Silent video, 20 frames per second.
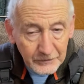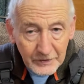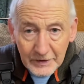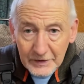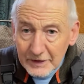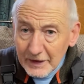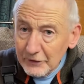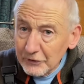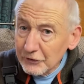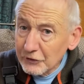
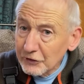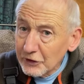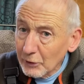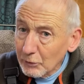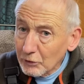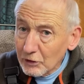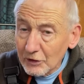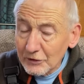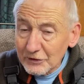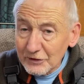Now, there's no
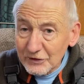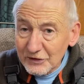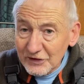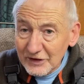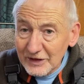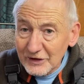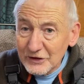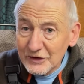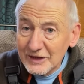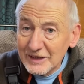
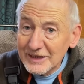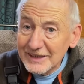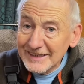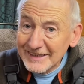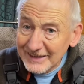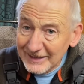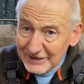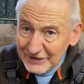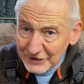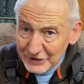condensation
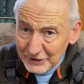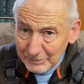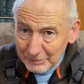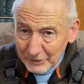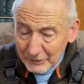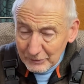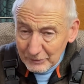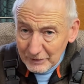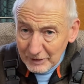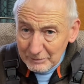inside the
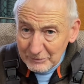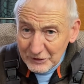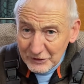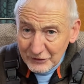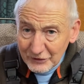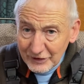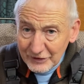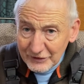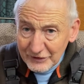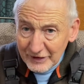boat, let me
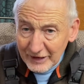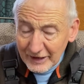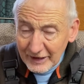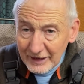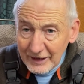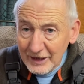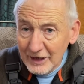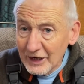stress that.